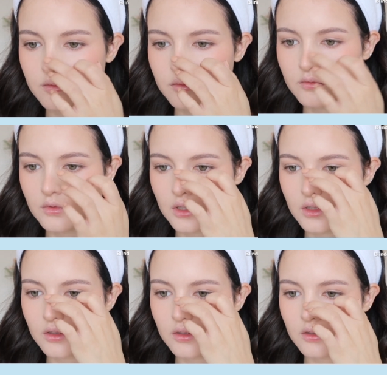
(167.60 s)
I finished
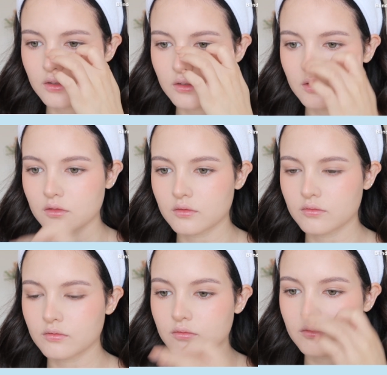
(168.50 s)
the face makeup
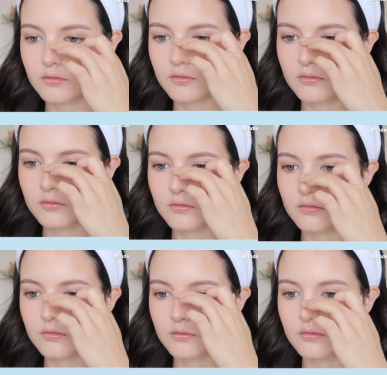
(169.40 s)
with a little
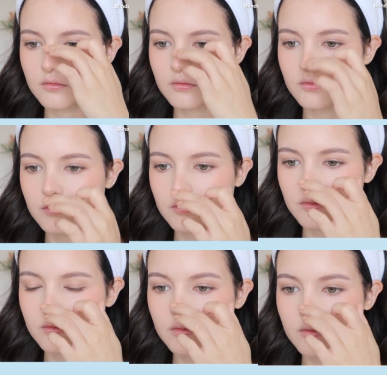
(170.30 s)
highlighter,
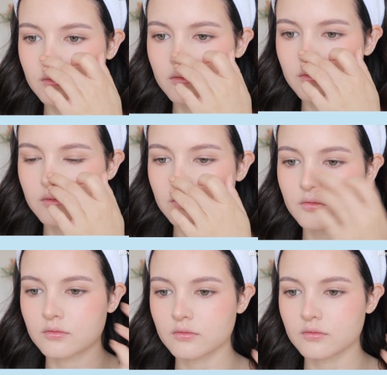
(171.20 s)
but you don't have to.